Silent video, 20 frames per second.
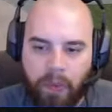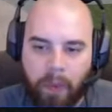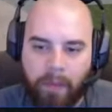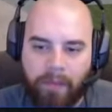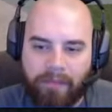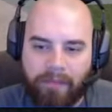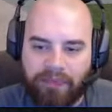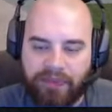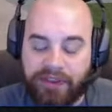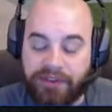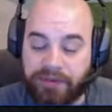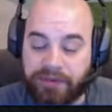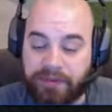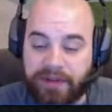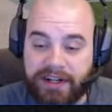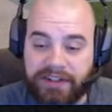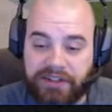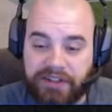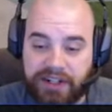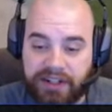Because
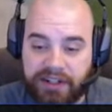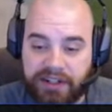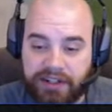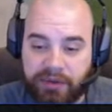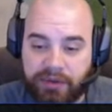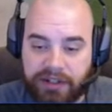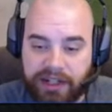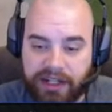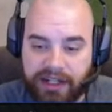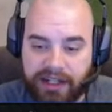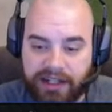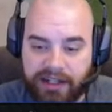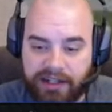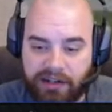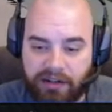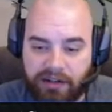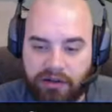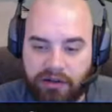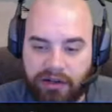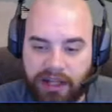monetarily, we're not getting a
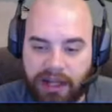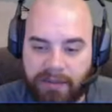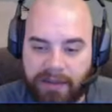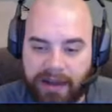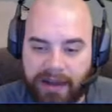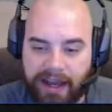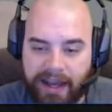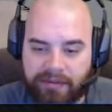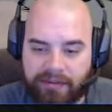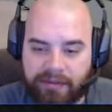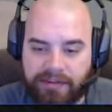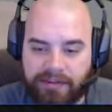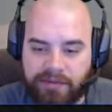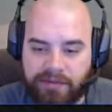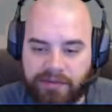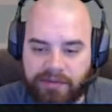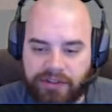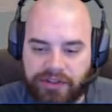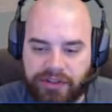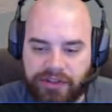whole lot back for this
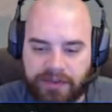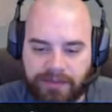mission.